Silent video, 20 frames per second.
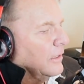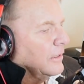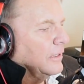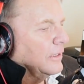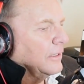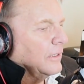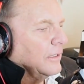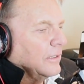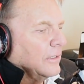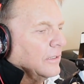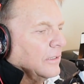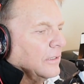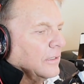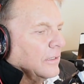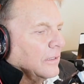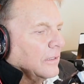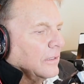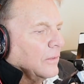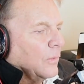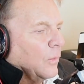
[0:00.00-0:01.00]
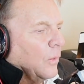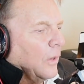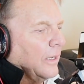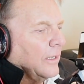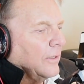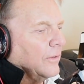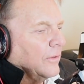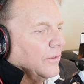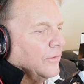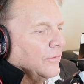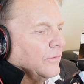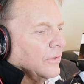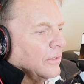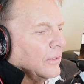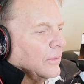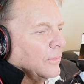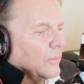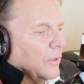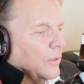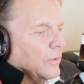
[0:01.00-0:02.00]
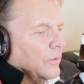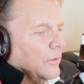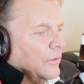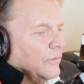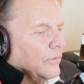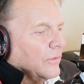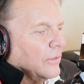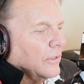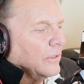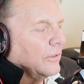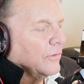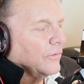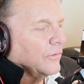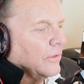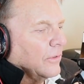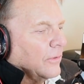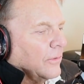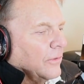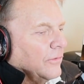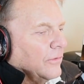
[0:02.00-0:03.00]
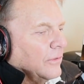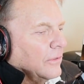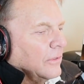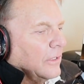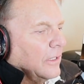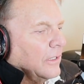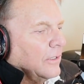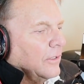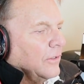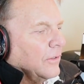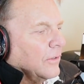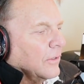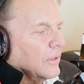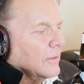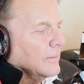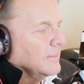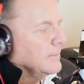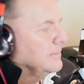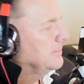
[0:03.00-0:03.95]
looked into the wineries and the breweries and the distilleries in New York.